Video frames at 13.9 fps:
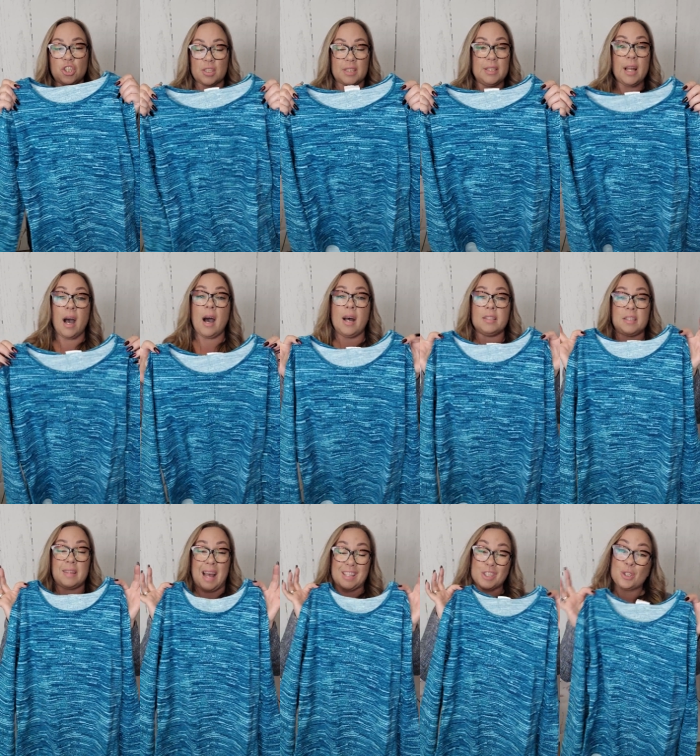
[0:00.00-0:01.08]
just not
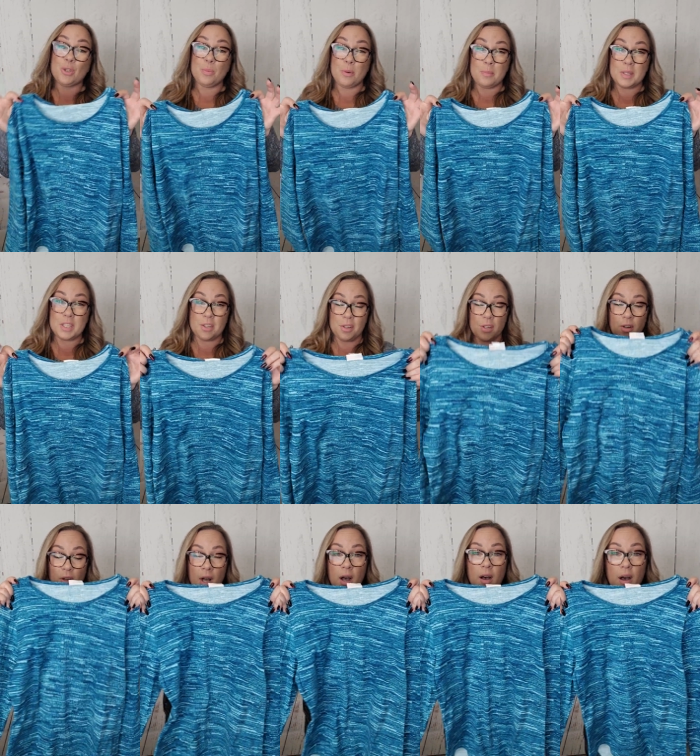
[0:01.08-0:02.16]
that scuba
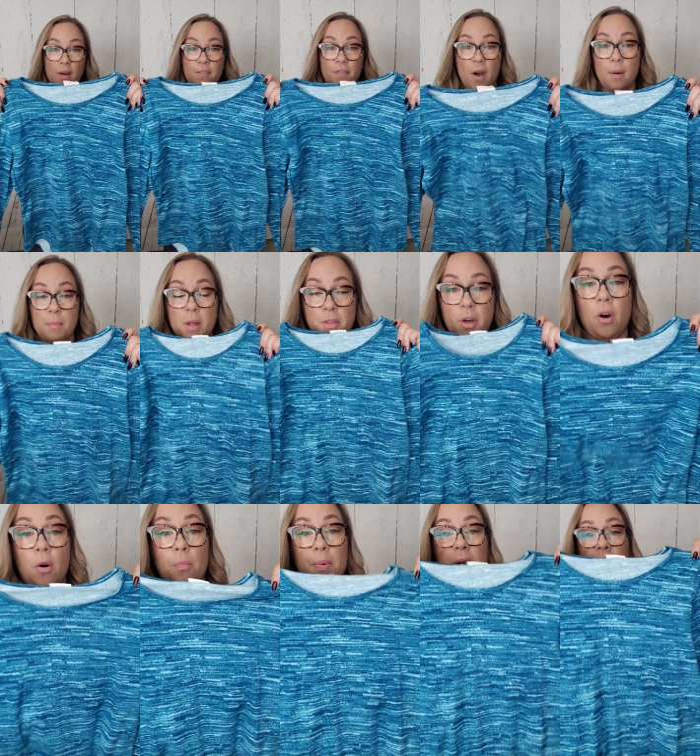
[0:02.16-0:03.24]
material from the
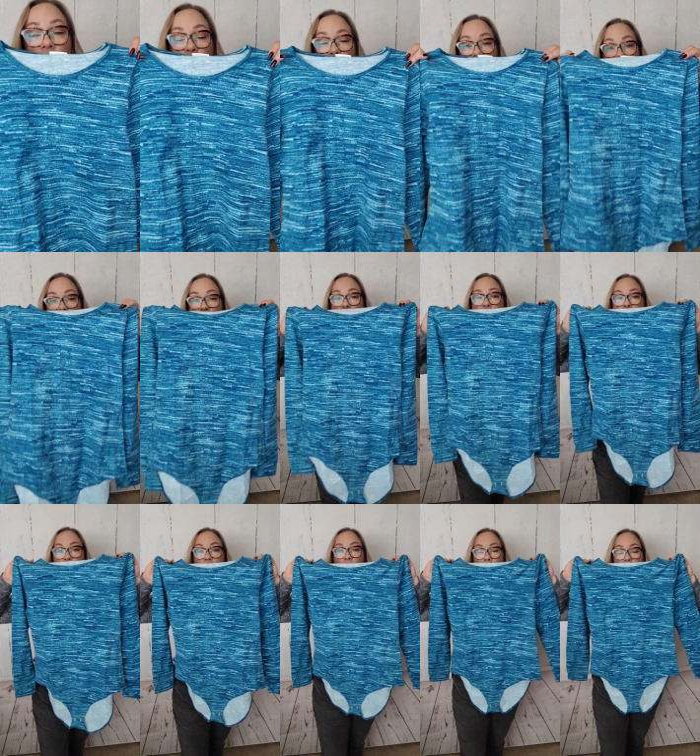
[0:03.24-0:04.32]
Hope. But I just wanted to show you,